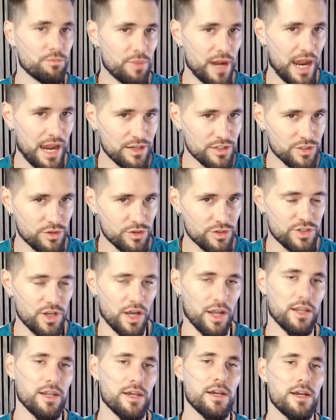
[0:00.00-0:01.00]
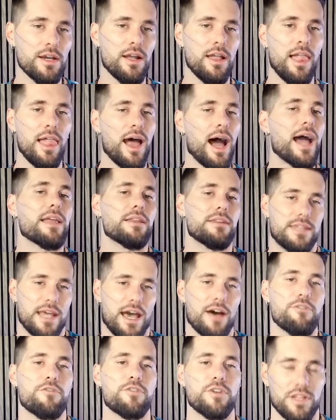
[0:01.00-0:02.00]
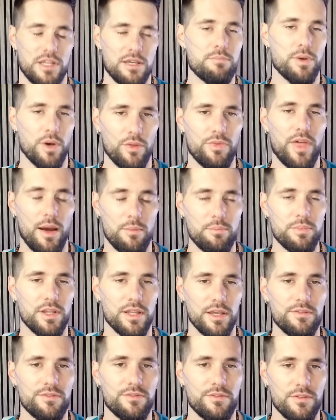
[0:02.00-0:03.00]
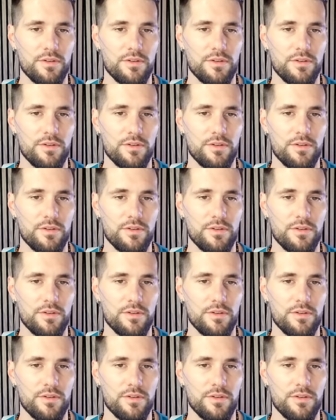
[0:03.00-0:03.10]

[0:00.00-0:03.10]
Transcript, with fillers: pastor son. I definitely built that belief.